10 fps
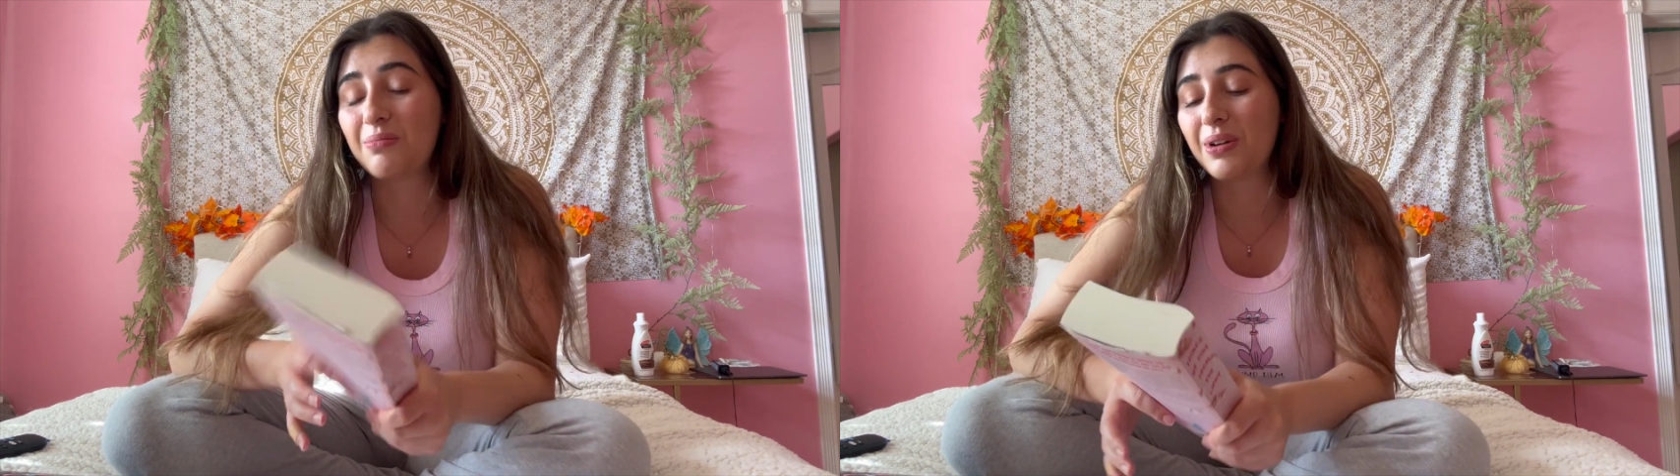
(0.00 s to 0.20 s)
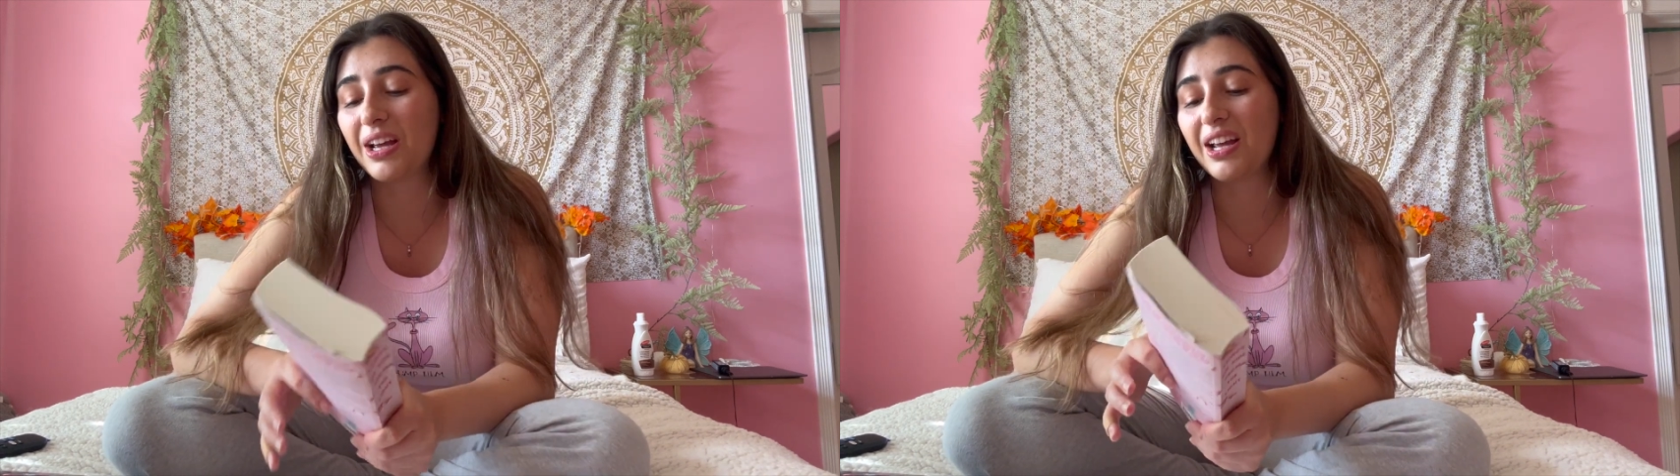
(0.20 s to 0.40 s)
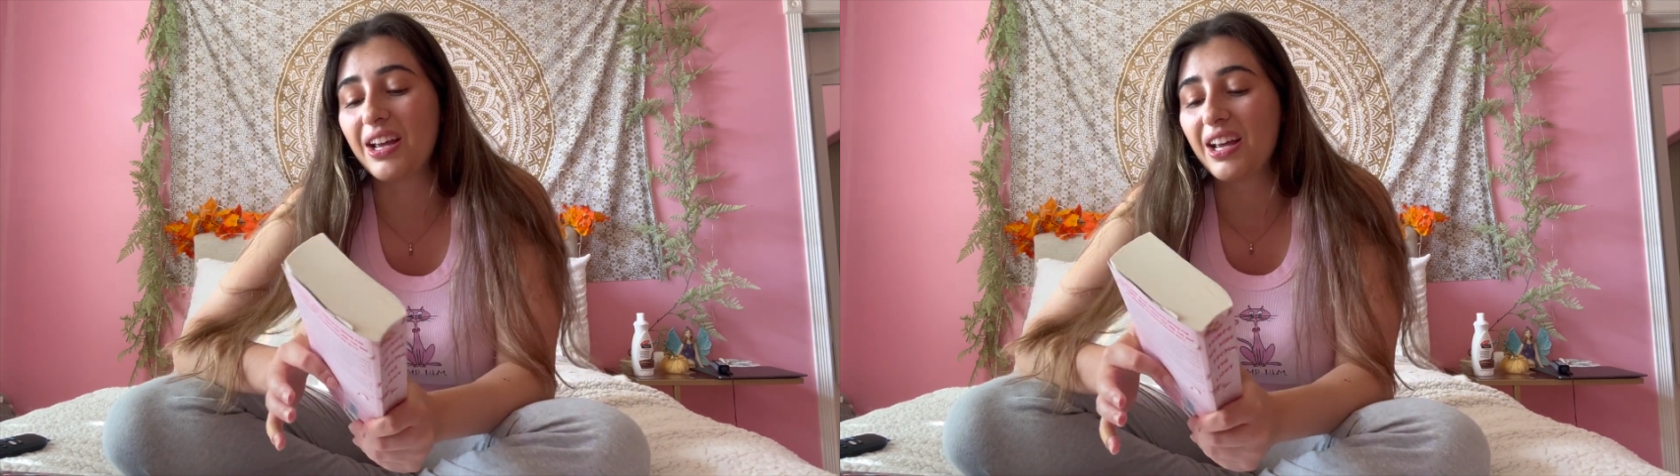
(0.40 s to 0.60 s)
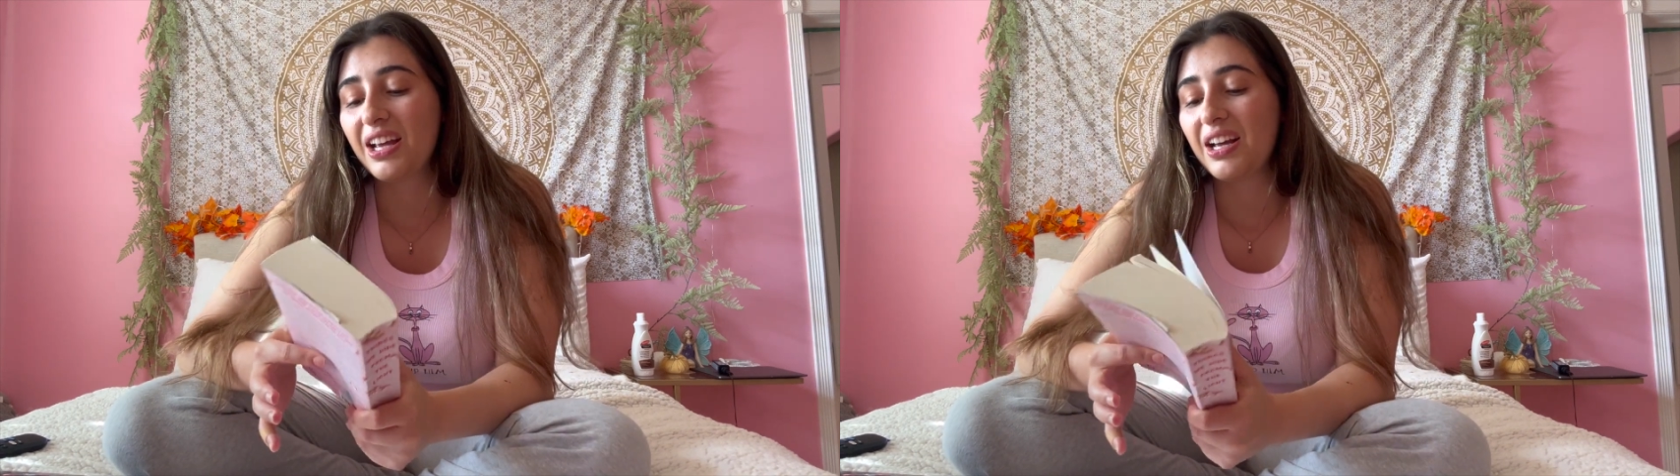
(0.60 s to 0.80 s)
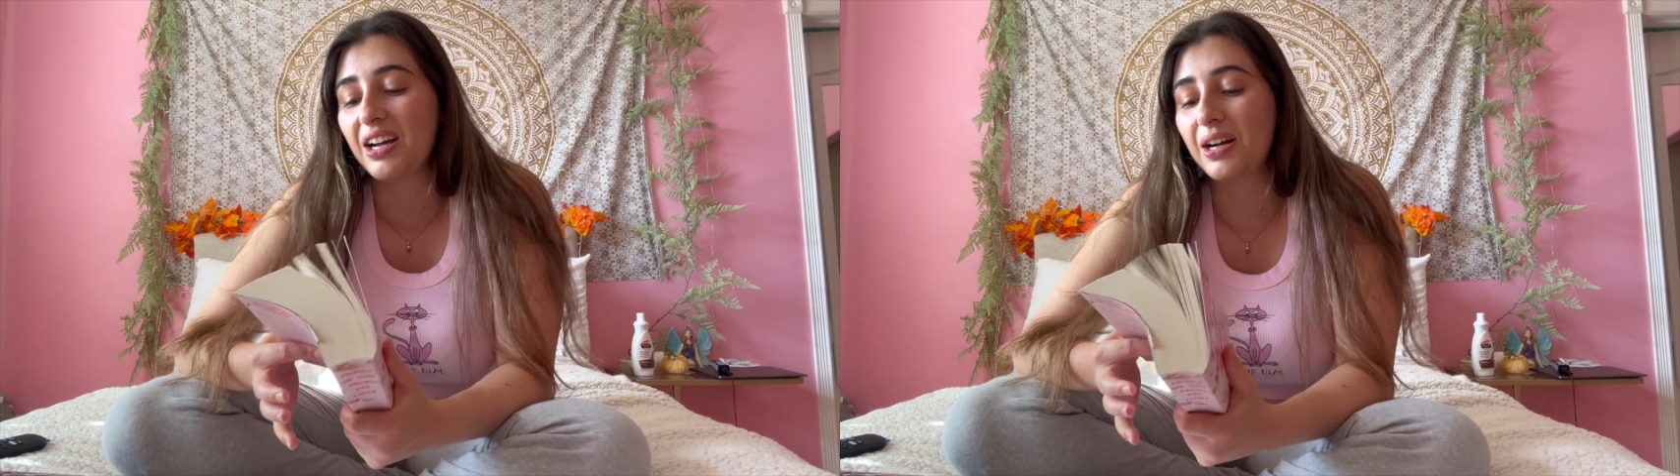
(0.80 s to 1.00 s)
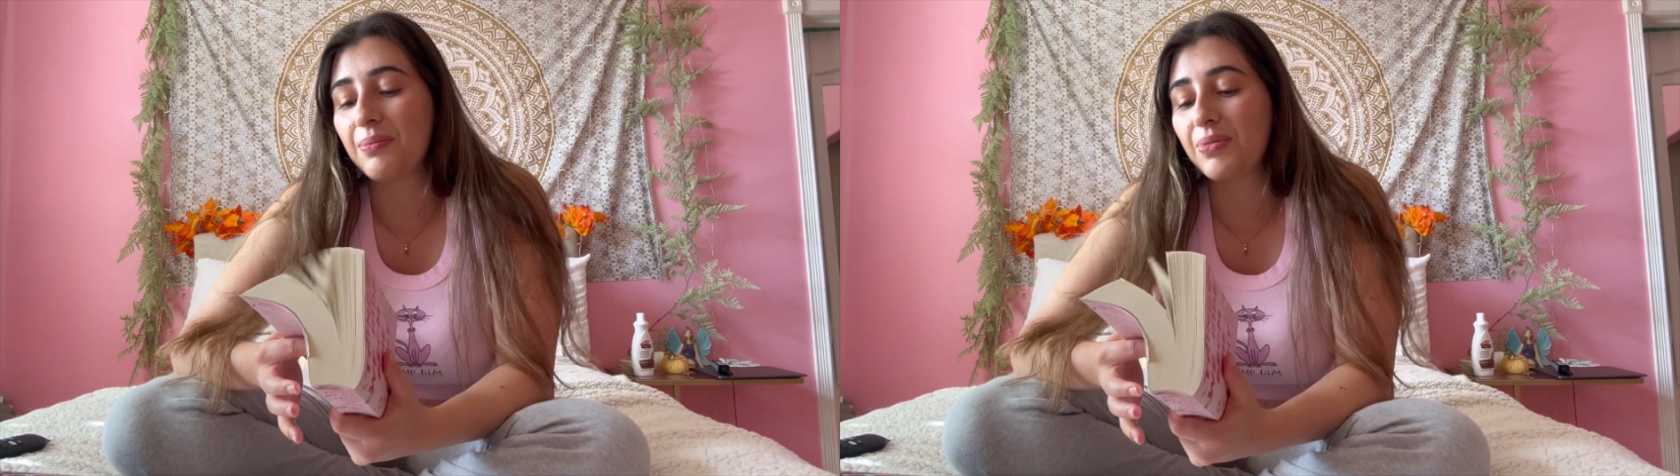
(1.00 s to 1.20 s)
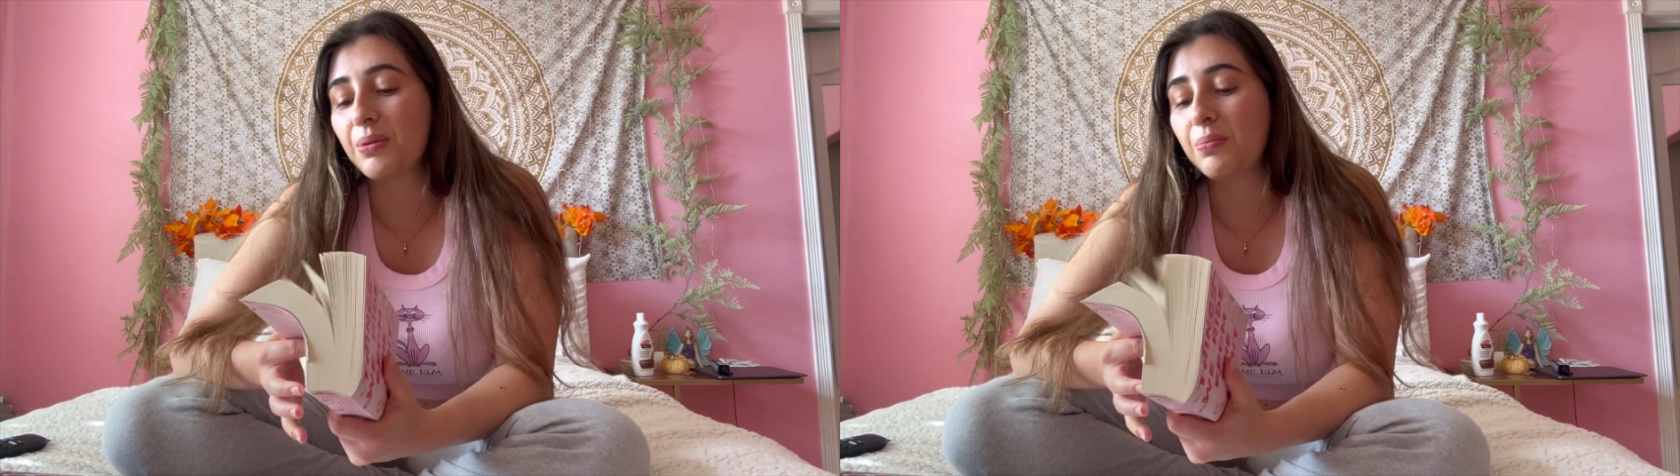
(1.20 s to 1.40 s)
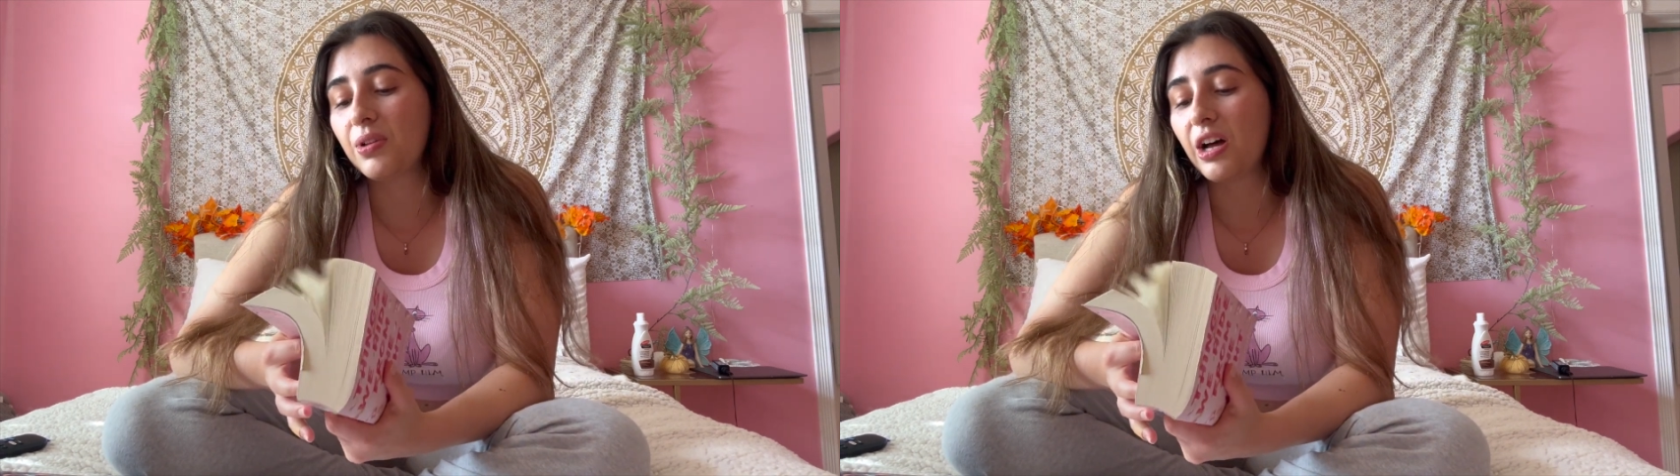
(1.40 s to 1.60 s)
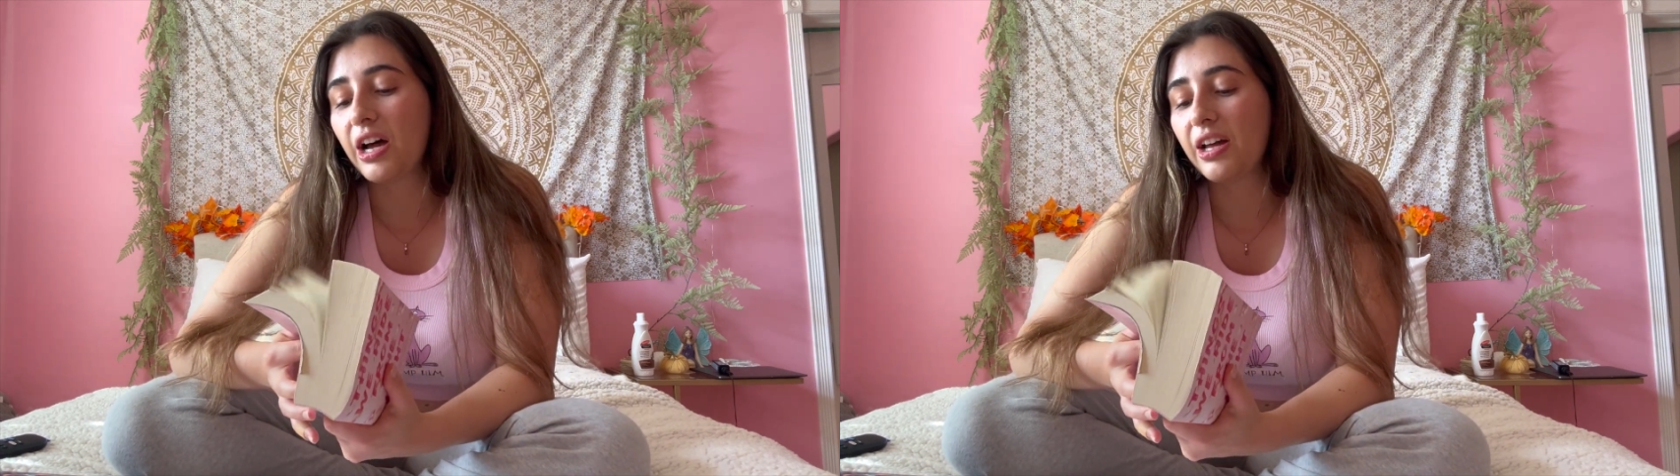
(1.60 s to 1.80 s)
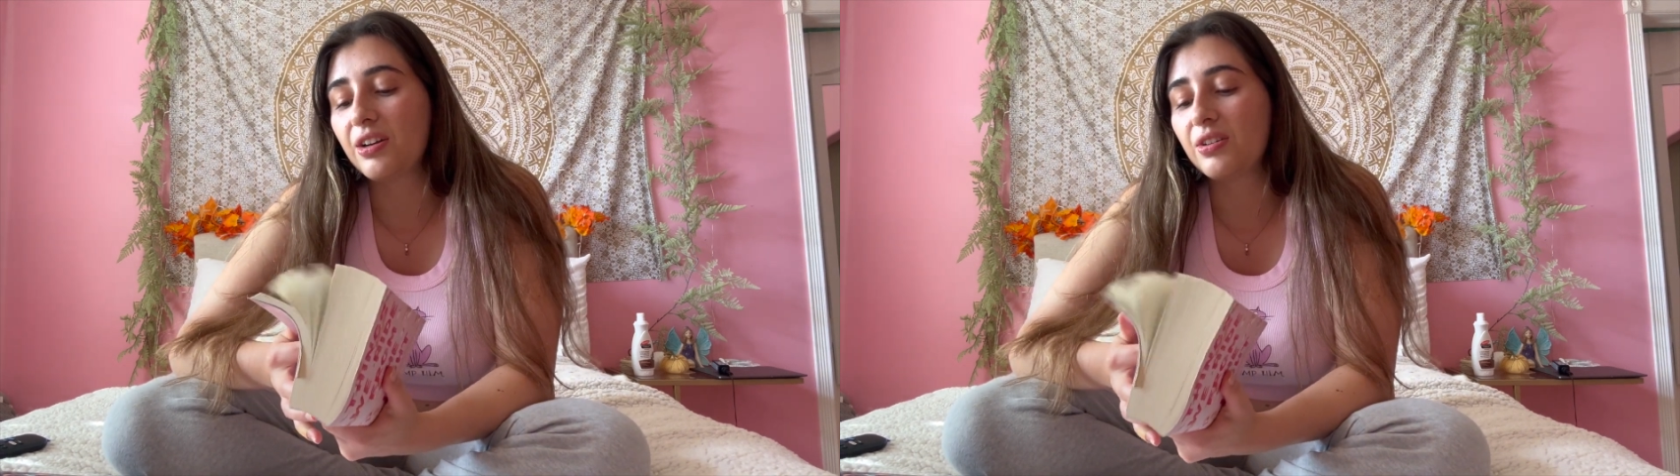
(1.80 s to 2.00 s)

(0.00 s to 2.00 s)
but um, the plot,